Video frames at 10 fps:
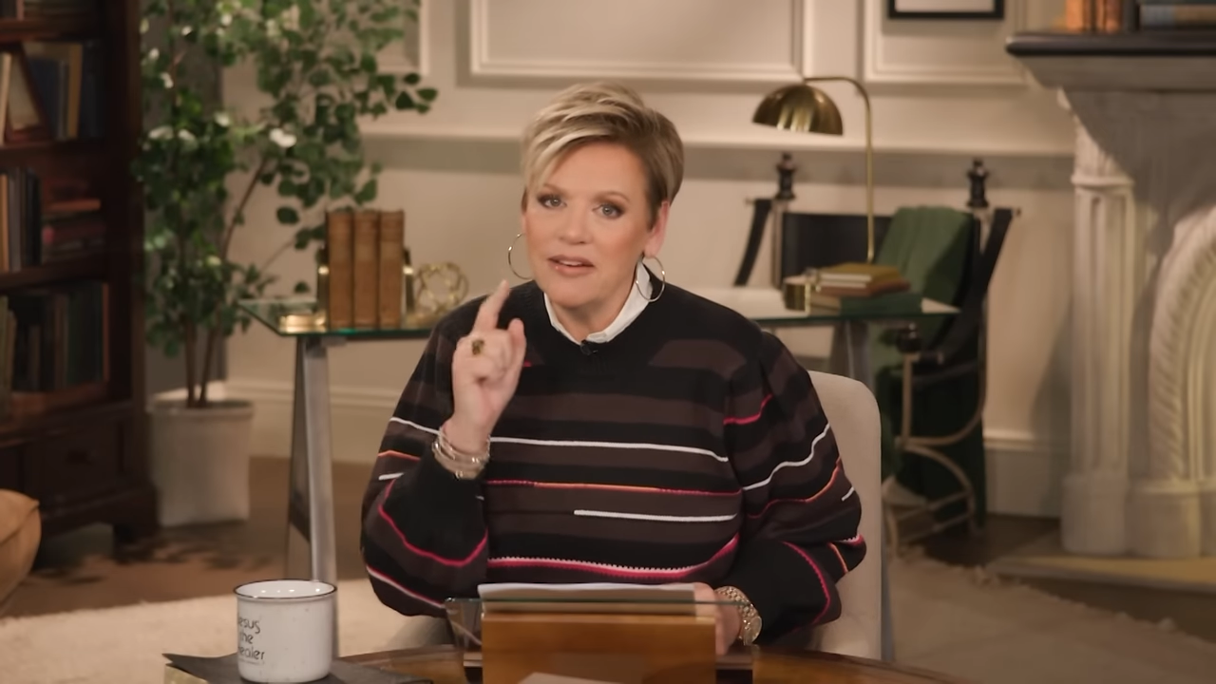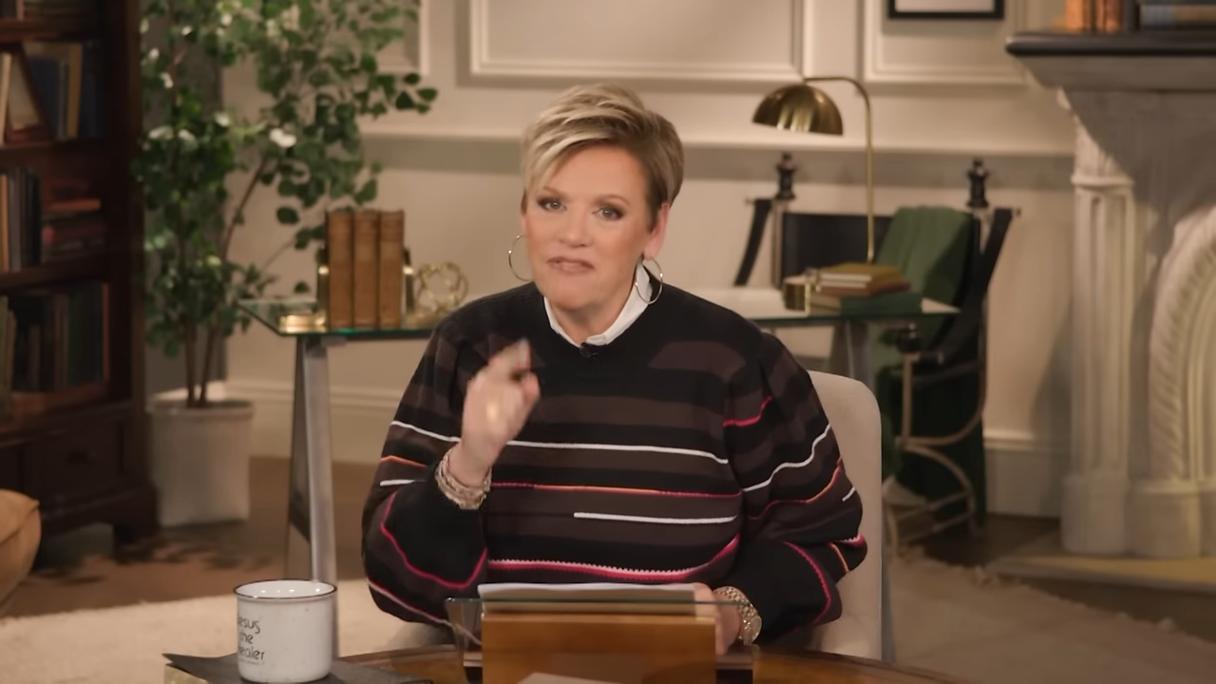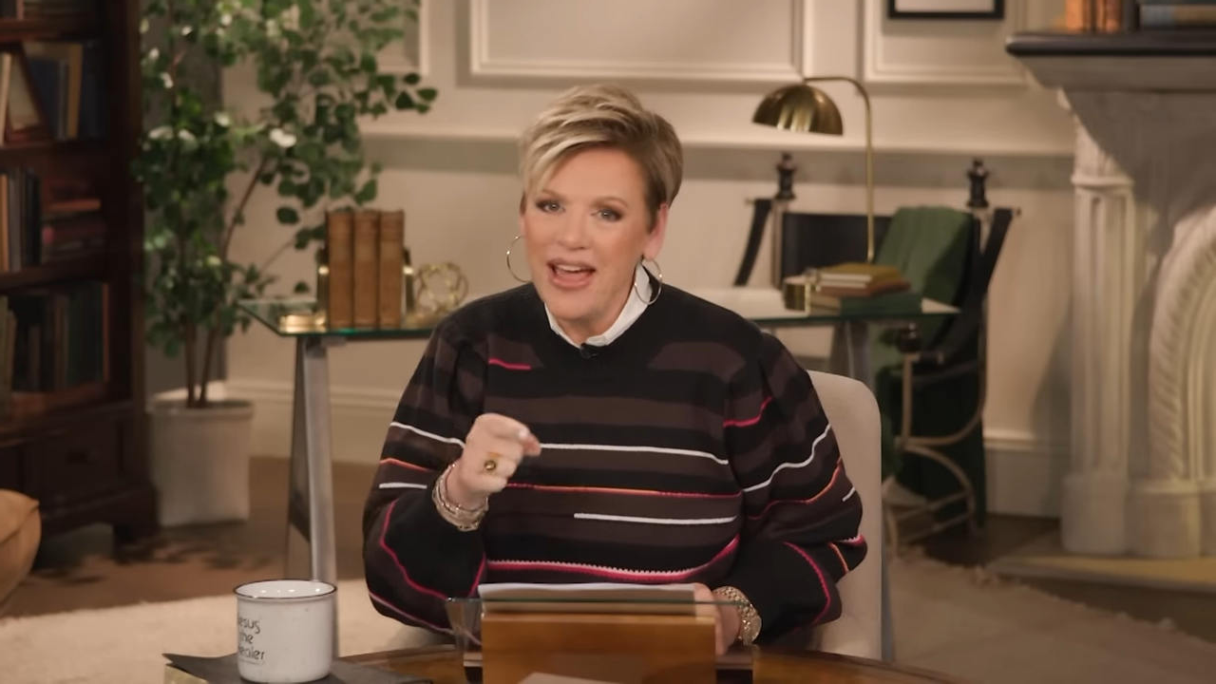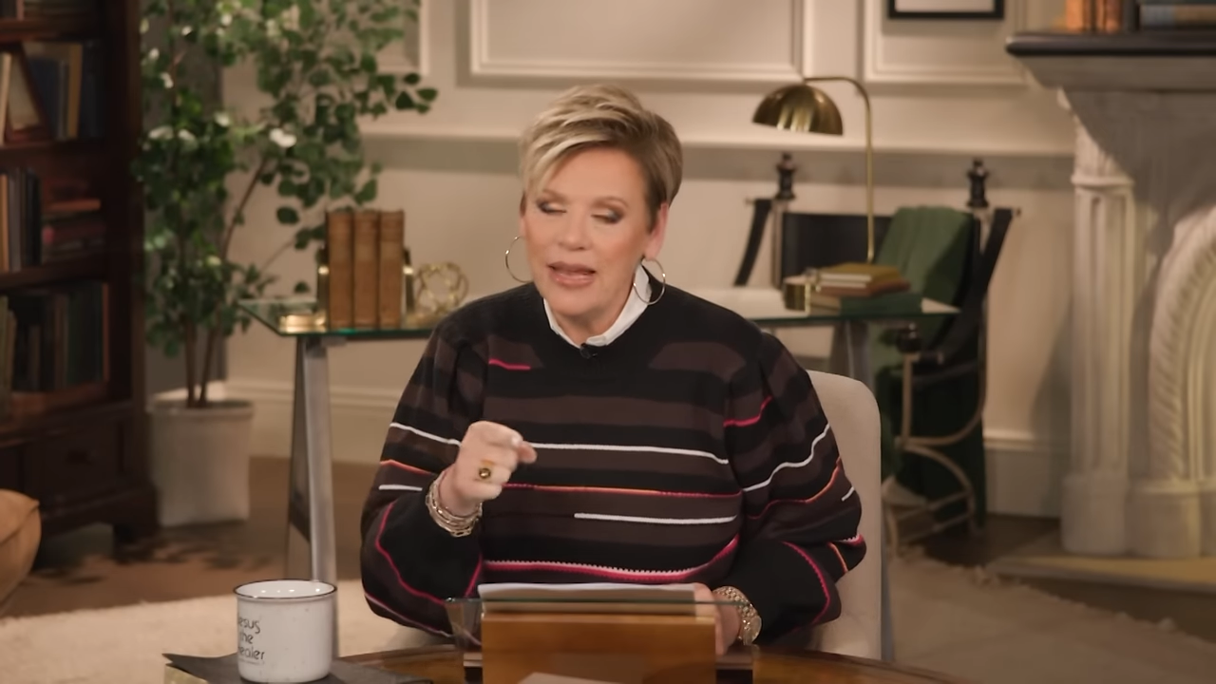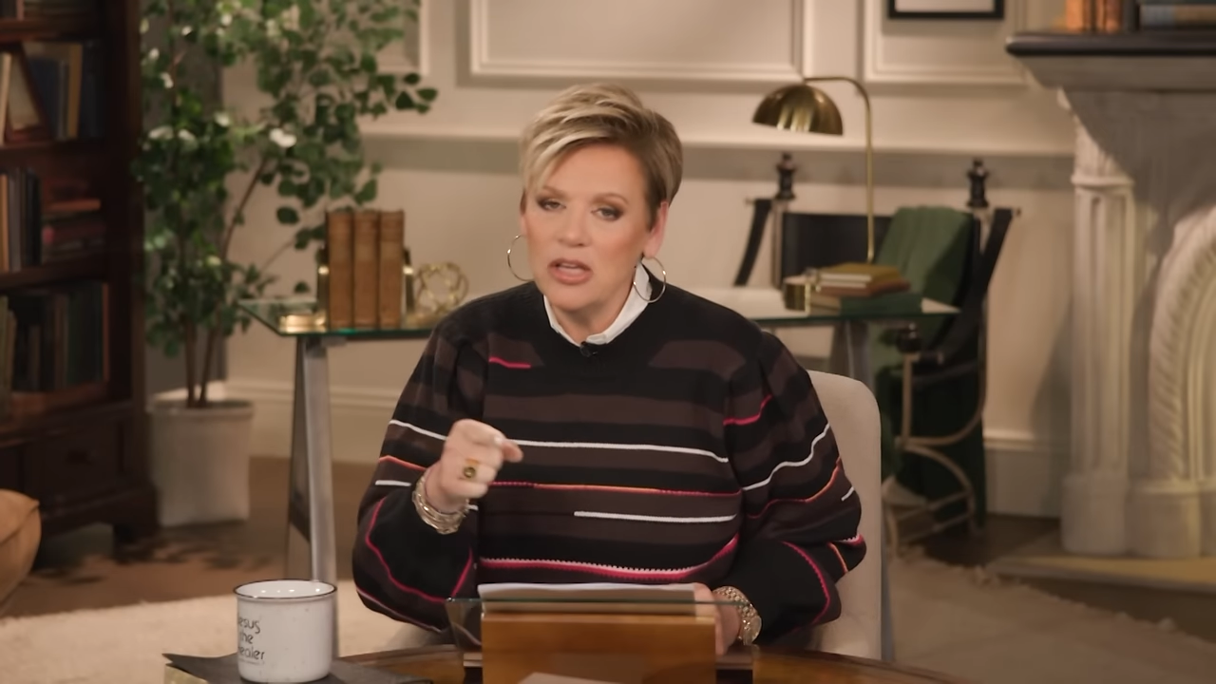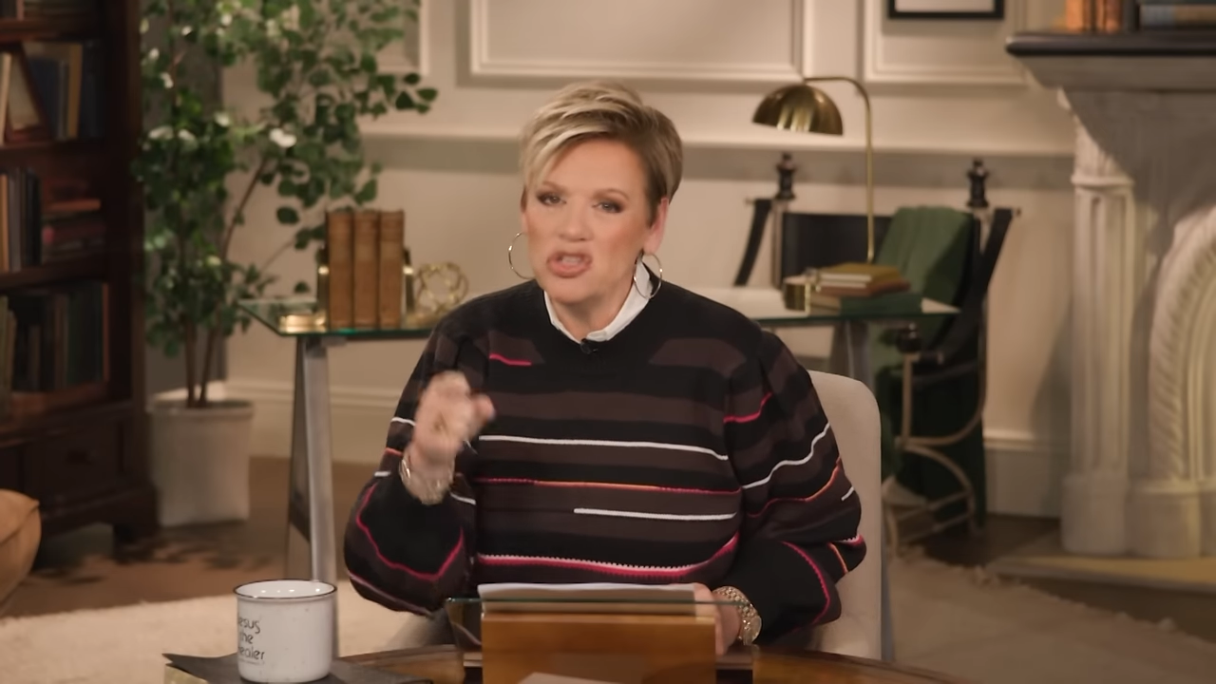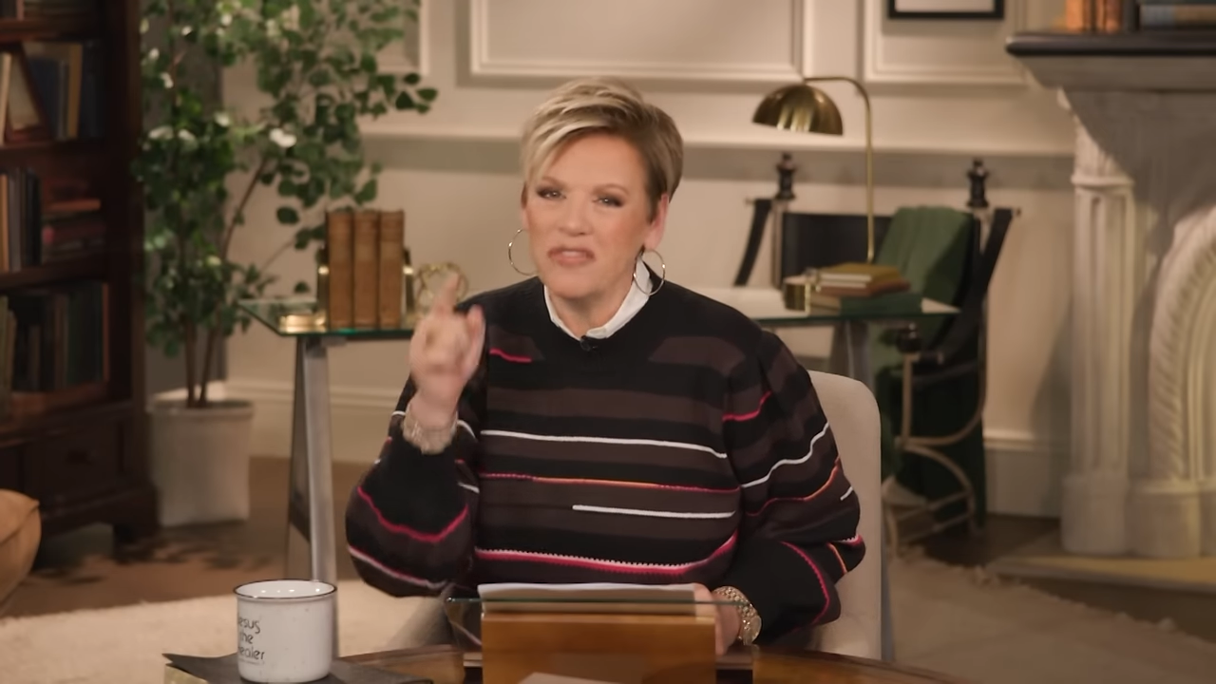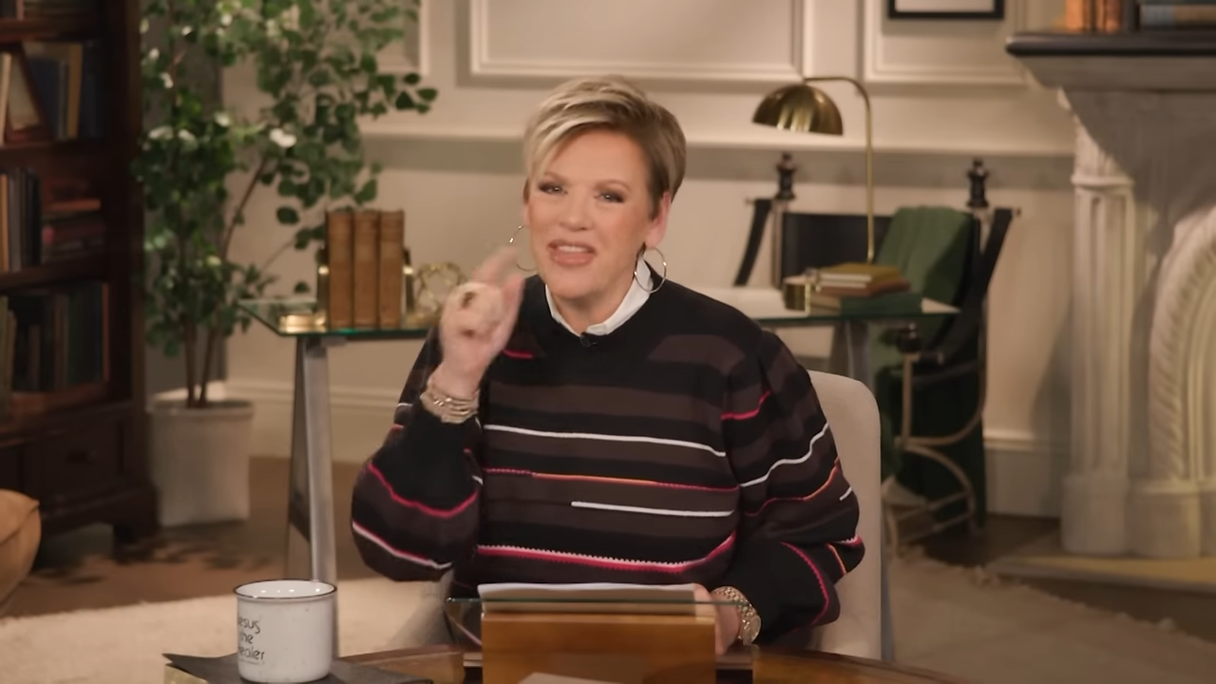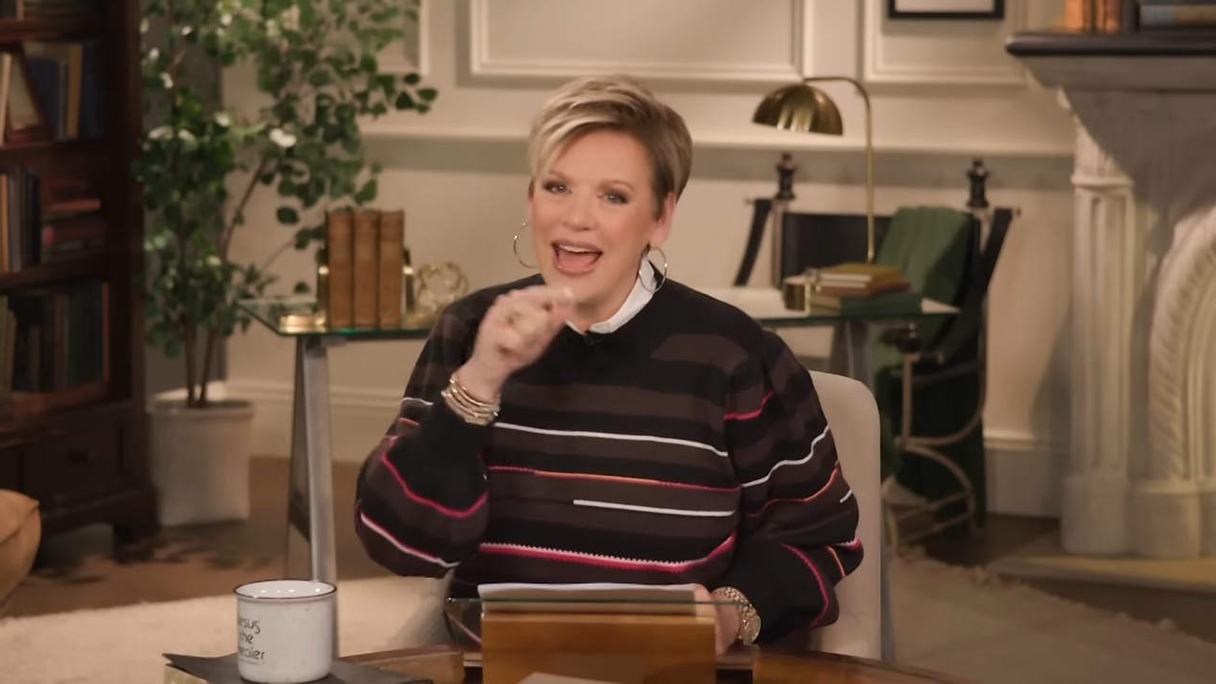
advantage of